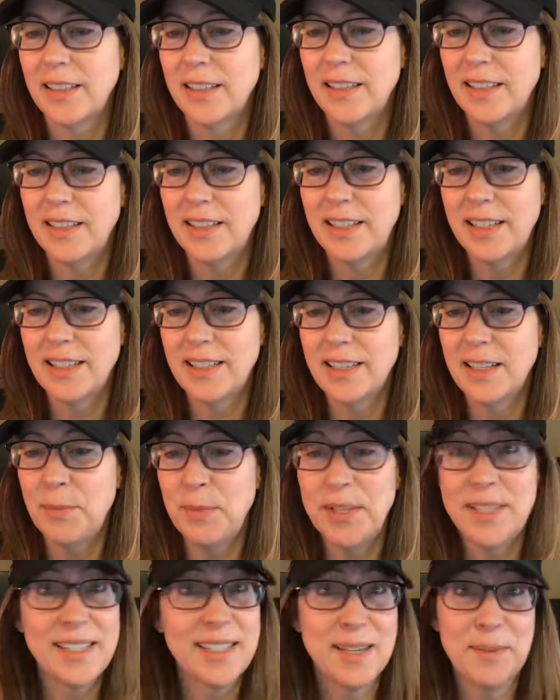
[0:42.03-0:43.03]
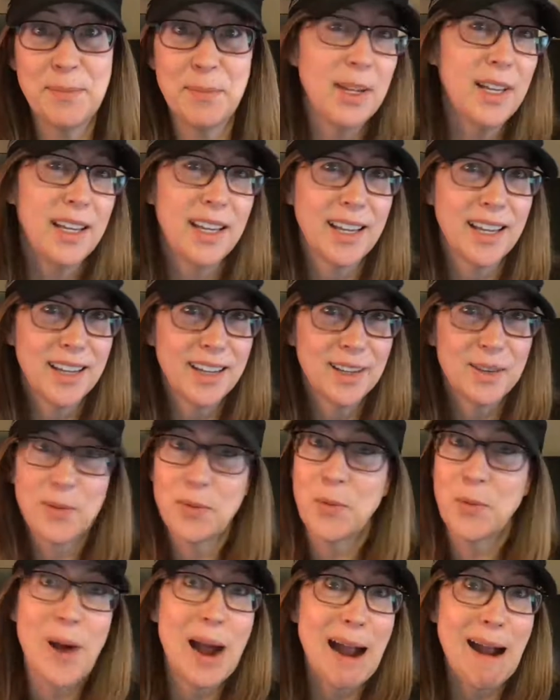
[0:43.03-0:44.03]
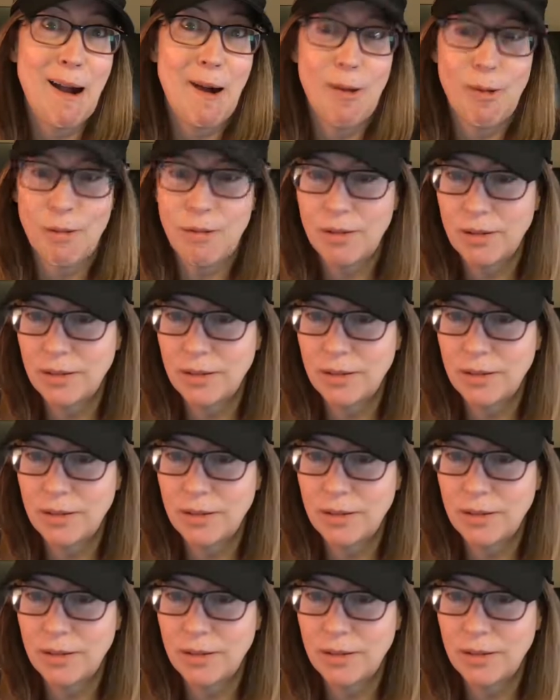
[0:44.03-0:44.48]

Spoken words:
It does let me see me. Wow.